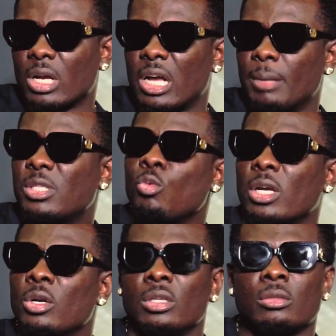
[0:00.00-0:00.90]
I'm still
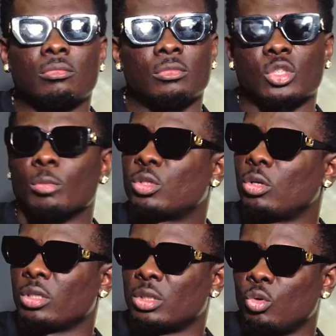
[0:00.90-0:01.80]
working on some
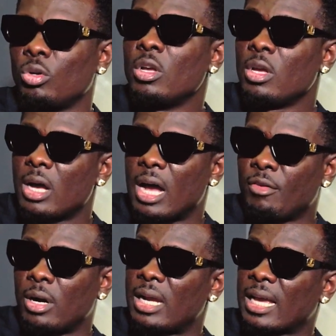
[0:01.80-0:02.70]
songs though. I
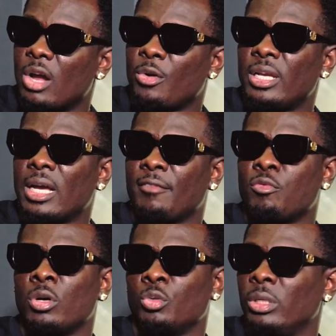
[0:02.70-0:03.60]
already have
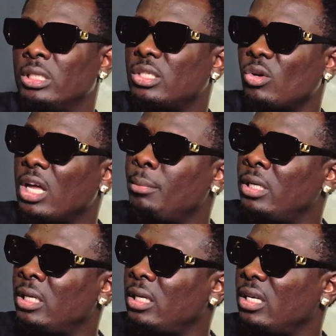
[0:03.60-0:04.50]
one with
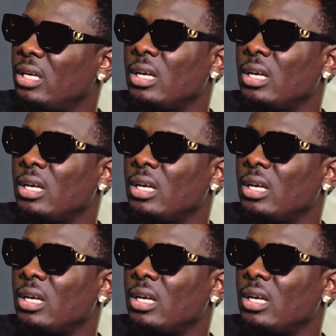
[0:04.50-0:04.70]
Olamide.